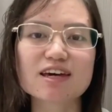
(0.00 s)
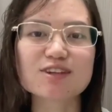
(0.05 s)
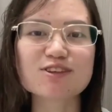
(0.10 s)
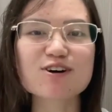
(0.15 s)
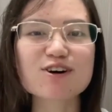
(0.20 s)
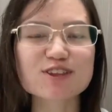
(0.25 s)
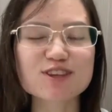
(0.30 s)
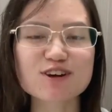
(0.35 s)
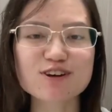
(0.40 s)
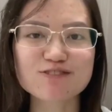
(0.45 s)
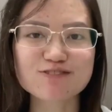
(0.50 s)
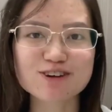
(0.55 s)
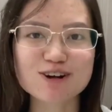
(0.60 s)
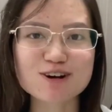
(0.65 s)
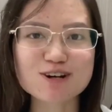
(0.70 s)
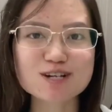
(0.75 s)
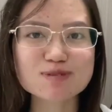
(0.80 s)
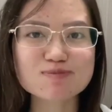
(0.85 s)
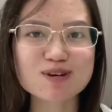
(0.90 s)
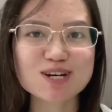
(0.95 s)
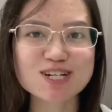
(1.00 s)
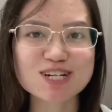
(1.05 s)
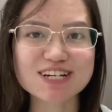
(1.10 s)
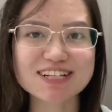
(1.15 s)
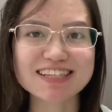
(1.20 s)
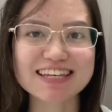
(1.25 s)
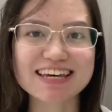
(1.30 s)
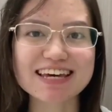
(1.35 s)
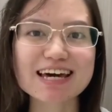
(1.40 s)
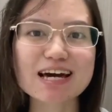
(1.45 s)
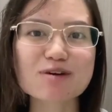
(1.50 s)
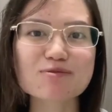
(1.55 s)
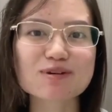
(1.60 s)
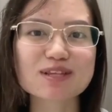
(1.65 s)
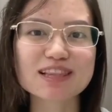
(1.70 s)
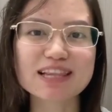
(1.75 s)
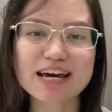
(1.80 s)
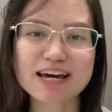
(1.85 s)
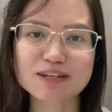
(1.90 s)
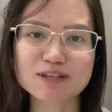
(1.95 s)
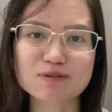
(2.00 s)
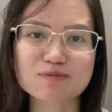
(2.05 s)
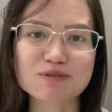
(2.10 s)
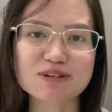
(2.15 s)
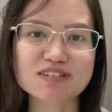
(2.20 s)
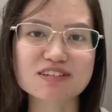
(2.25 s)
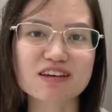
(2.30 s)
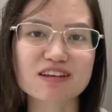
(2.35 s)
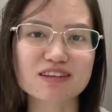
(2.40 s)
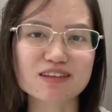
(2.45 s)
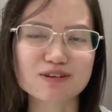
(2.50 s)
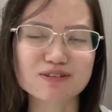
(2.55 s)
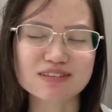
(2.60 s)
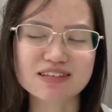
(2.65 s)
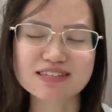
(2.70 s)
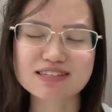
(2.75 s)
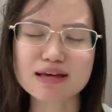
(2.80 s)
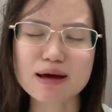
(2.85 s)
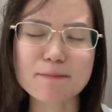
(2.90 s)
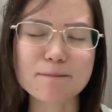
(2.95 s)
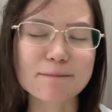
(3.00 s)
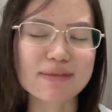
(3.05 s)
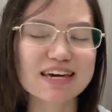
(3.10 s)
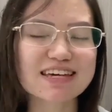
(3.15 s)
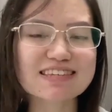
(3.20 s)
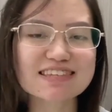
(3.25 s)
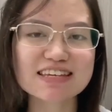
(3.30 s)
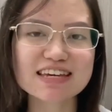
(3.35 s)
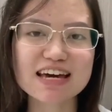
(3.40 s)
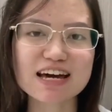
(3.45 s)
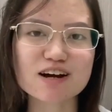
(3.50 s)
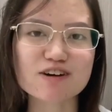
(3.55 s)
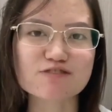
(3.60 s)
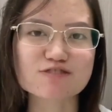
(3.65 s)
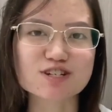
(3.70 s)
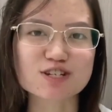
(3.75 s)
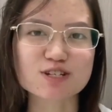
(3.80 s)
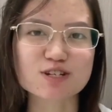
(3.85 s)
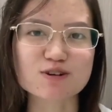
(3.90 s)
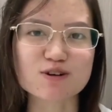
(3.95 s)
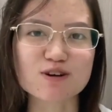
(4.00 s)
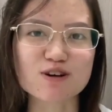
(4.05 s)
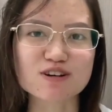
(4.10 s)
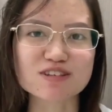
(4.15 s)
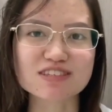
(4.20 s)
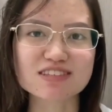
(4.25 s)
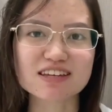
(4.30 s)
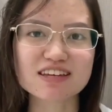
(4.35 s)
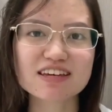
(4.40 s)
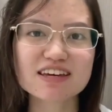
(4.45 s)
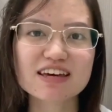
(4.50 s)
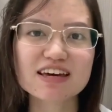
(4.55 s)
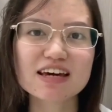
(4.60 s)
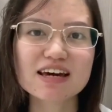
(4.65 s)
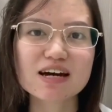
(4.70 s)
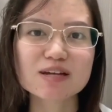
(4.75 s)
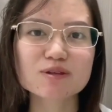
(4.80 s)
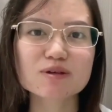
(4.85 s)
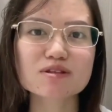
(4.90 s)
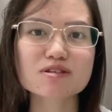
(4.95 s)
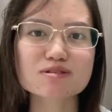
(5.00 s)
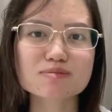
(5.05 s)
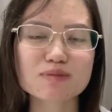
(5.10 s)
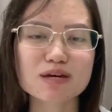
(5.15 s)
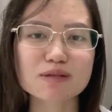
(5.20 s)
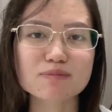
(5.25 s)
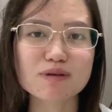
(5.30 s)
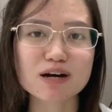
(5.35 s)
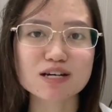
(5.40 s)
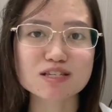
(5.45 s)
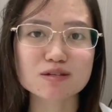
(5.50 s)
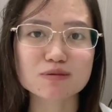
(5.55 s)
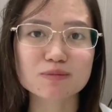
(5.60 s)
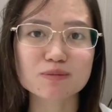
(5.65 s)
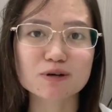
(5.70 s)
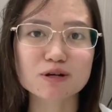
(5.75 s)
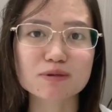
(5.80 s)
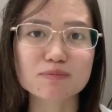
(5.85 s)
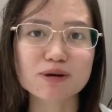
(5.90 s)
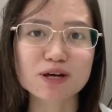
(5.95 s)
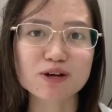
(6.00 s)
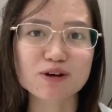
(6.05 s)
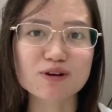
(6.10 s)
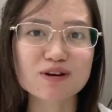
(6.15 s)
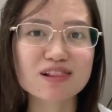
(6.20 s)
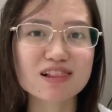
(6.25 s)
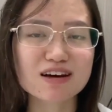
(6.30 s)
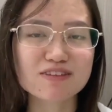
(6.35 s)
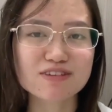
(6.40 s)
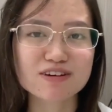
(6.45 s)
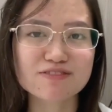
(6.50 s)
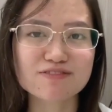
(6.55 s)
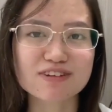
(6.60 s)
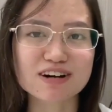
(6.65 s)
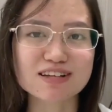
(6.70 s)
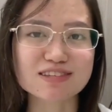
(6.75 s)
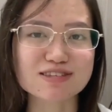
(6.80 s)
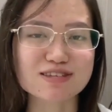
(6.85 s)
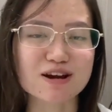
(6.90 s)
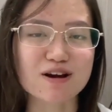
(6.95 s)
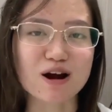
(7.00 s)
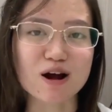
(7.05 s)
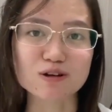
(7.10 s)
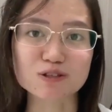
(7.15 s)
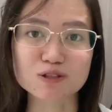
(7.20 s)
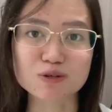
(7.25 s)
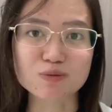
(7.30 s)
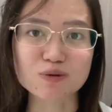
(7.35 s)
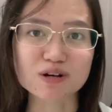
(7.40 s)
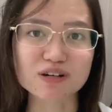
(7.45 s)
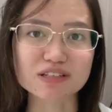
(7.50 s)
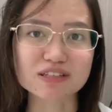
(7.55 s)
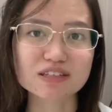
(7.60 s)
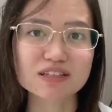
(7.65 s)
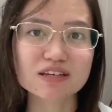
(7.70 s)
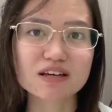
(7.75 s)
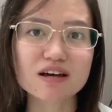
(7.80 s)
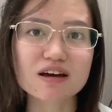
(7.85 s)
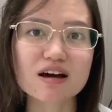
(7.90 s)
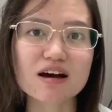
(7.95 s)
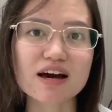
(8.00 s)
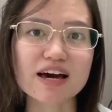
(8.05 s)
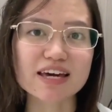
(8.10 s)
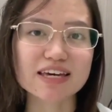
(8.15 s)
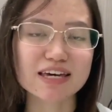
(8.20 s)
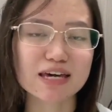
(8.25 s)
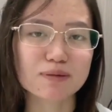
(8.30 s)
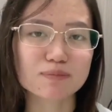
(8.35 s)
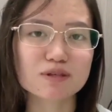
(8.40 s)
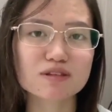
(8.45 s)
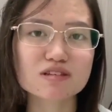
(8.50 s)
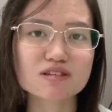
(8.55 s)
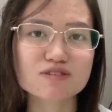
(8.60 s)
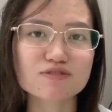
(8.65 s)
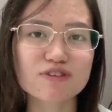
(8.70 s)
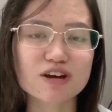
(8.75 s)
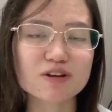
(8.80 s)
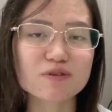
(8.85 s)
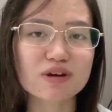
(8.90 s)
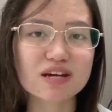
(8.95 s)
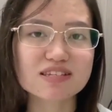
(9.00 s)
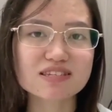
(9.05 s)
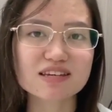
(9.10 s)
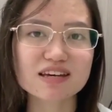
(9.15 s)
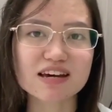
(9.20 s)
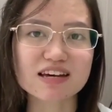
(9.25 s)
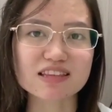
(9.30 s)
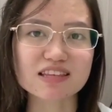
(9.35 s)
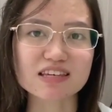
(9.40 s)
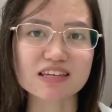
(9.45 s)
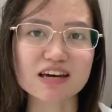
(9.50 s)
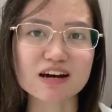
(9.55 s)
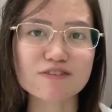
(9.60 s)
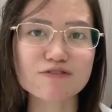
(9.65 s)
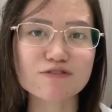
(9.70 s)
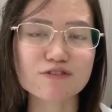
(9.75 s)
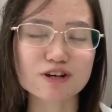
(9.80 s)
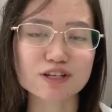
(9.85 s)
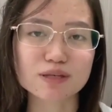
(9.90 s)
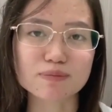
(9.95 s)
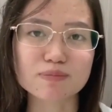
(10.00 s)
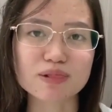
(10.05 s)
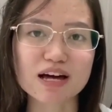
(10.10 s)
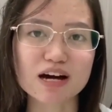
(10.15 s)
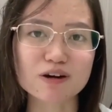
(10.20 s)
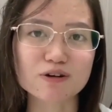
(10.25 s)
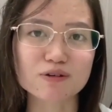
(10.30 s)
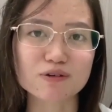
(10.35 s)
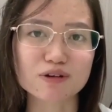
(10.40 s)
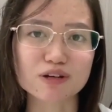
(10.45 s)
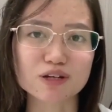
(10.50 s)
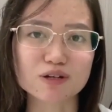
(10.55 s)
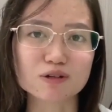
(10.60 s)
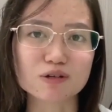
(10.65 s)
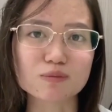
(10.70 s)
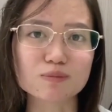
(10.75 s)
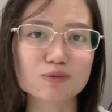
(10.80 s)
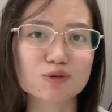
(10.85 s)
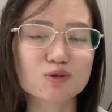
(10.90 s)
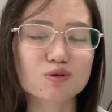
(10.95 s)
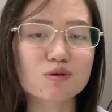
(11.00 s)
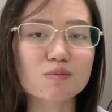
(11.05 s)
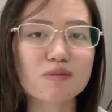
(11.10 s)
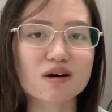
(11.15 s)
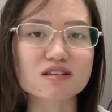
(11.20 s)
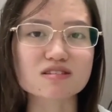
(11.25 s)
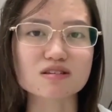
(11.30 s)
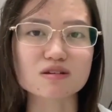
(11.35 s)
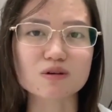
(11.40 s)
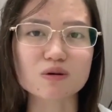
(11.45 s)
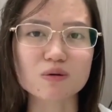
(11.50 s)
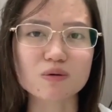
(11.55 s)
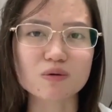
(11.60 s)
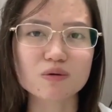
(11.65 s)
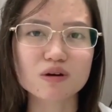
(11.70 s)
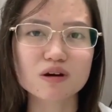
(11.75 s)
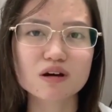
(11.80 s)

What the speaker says: In honor of your special day, I would like to present you this amazing act of generosity that is made possible by your loving fans around the world. I came to this fundraising idea for the Black curriculum 2 months ago.